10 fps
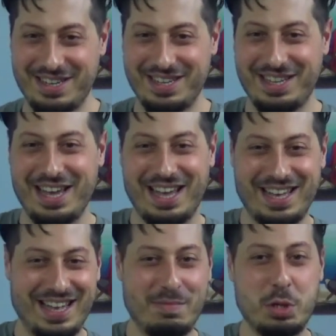Yeah,
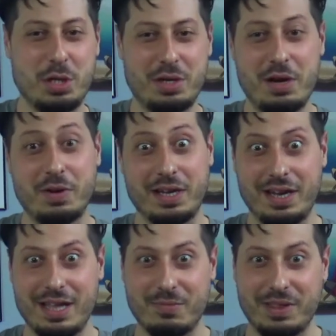I'm sure no one can
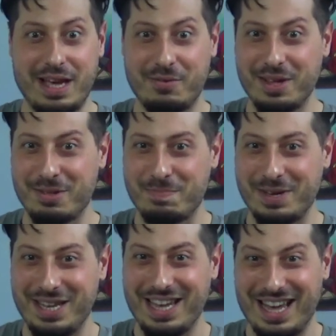guess what that was,
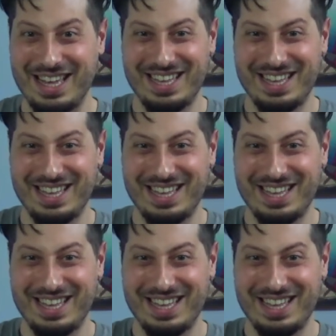but yeah.